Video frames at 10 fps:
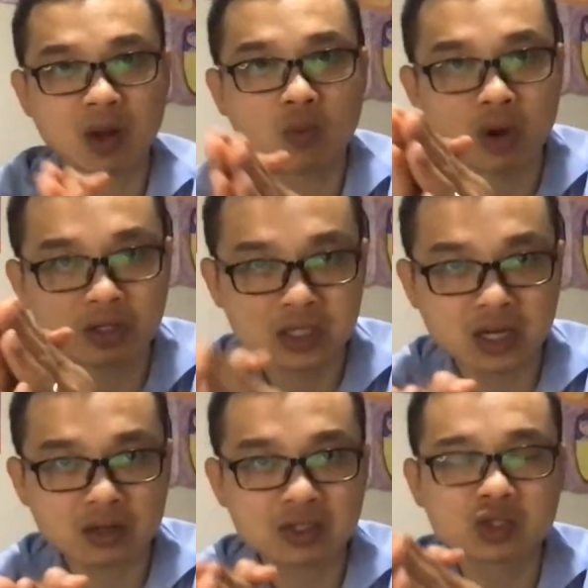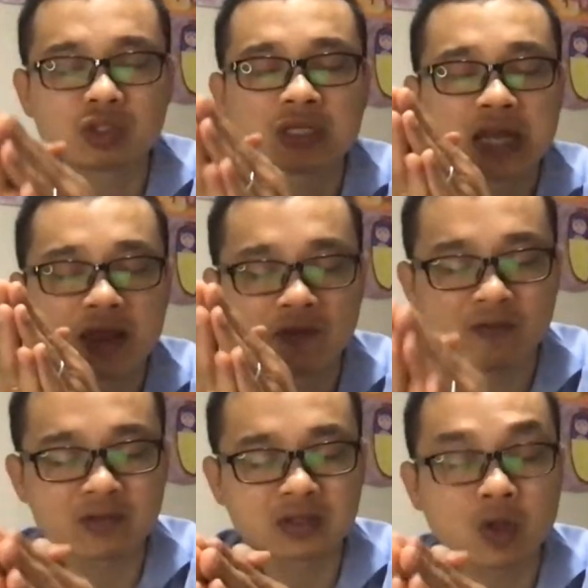I want to tell you, she didn't have
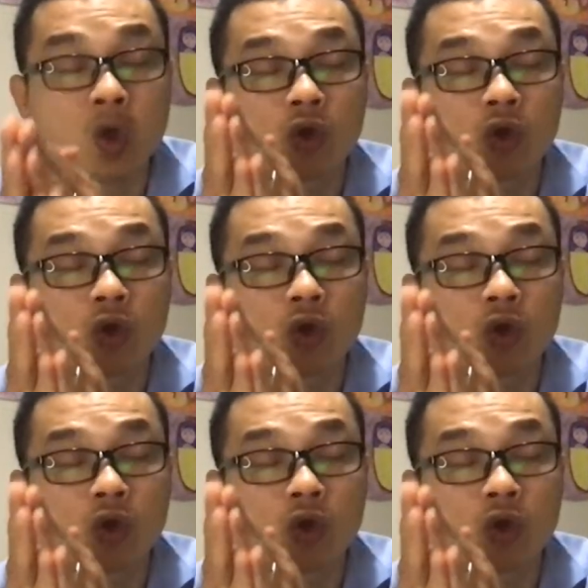any symptom.